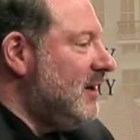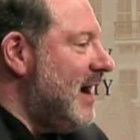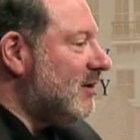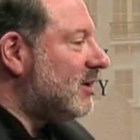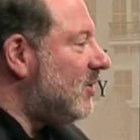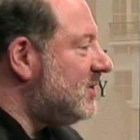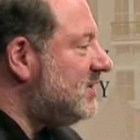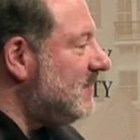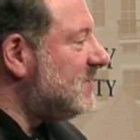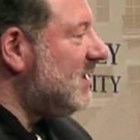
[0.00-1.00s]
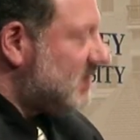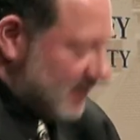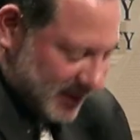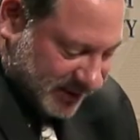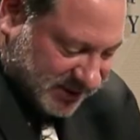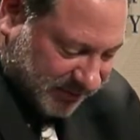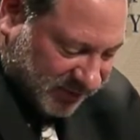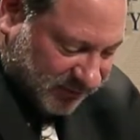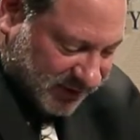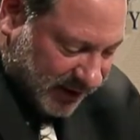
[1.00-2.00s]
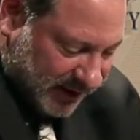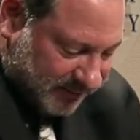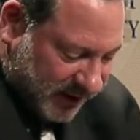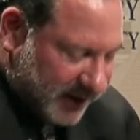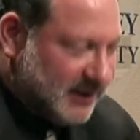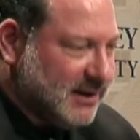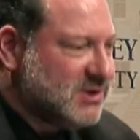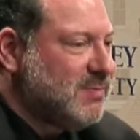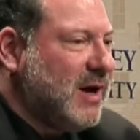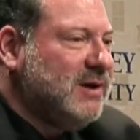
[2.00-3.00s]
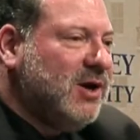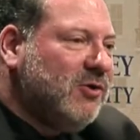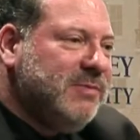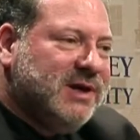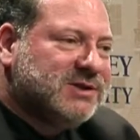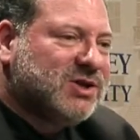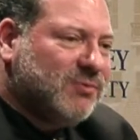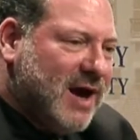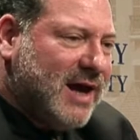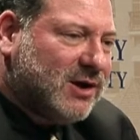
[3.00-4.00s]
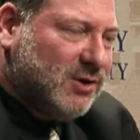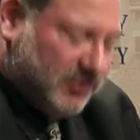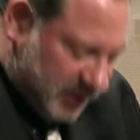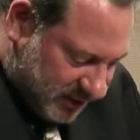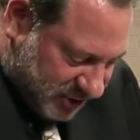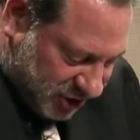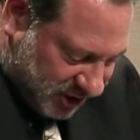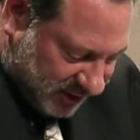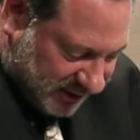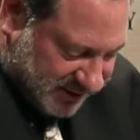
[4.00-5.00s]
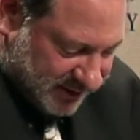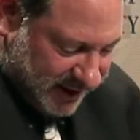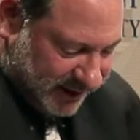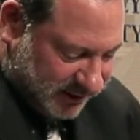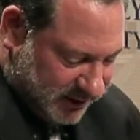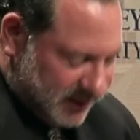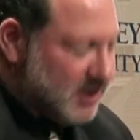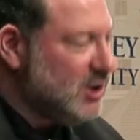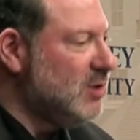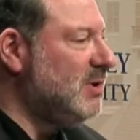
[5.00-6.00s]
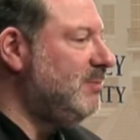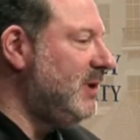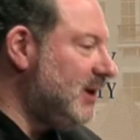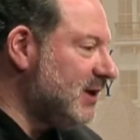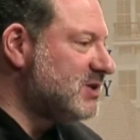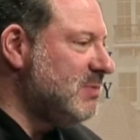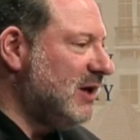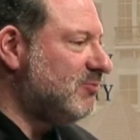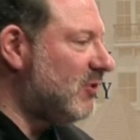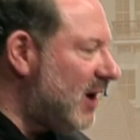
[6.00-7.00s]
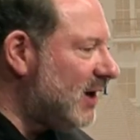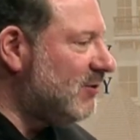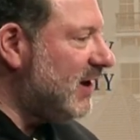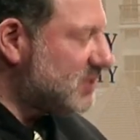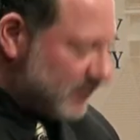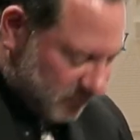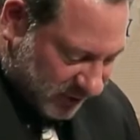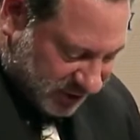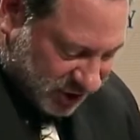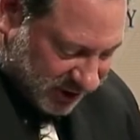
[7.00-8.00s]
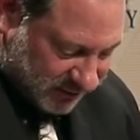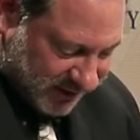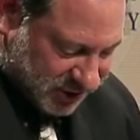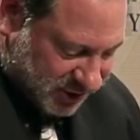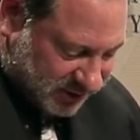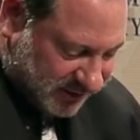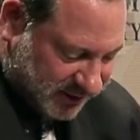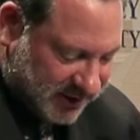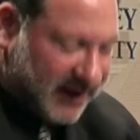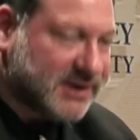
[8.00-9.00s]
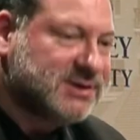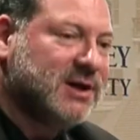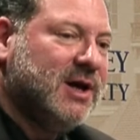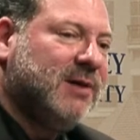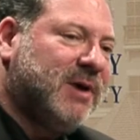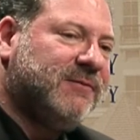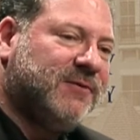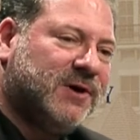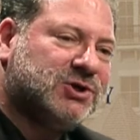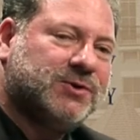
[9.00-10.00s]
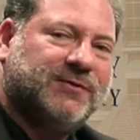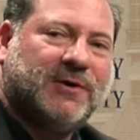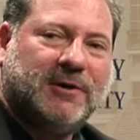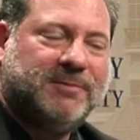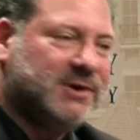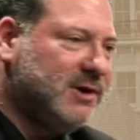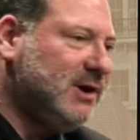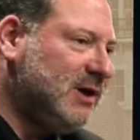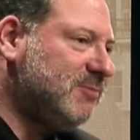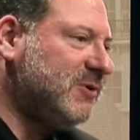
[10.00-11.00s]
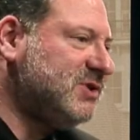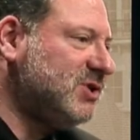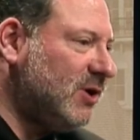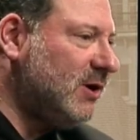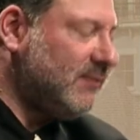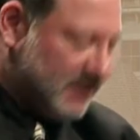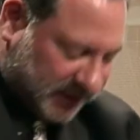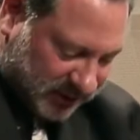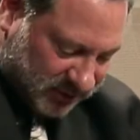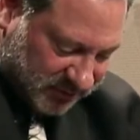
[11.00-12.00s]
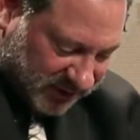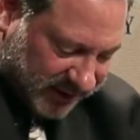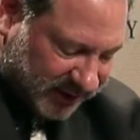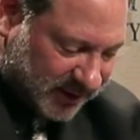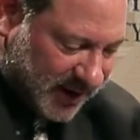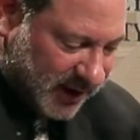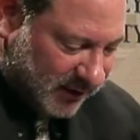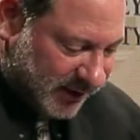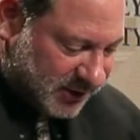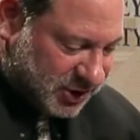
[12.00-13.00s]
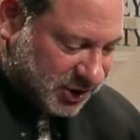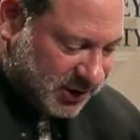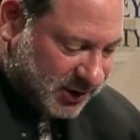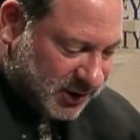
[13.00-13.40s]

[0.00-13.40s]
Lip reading: Now, Korzybski's concept of time binding is by no means a radical notion. It's the idea that human beings make progress from one generation to the next by virtue of our ability to preserve and accumulate knowledge.